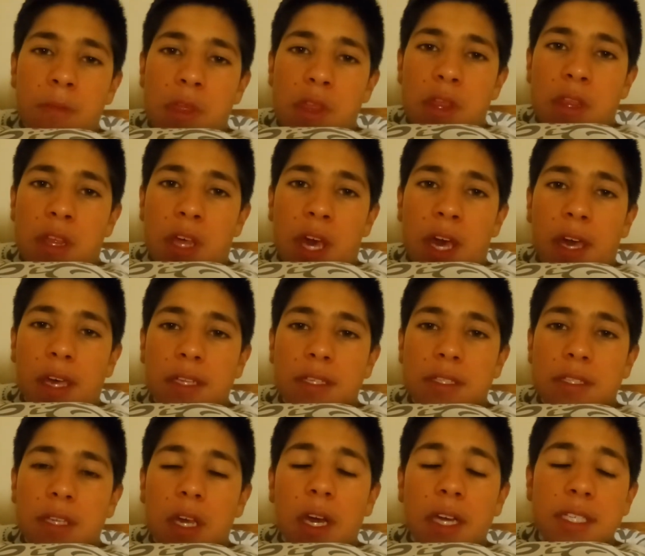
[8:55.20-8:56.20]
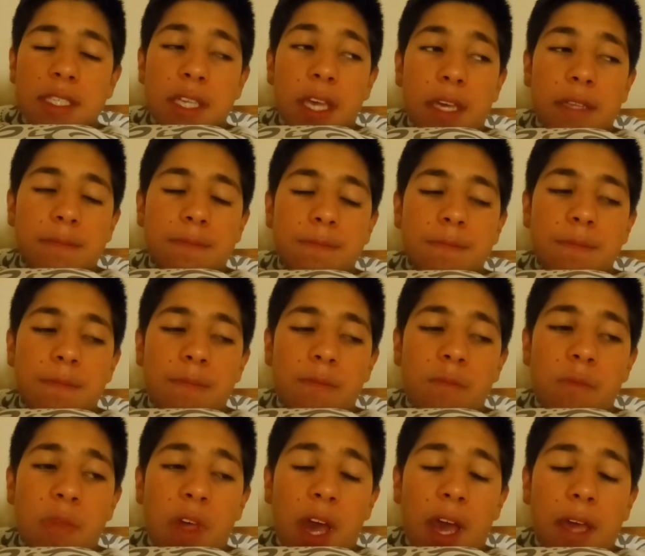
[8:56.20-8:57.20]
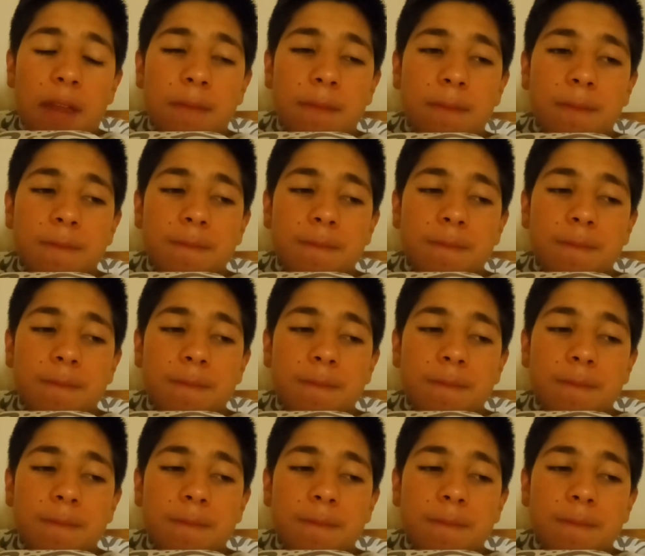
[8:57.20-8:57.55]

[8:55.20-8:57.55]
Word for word: That I said that,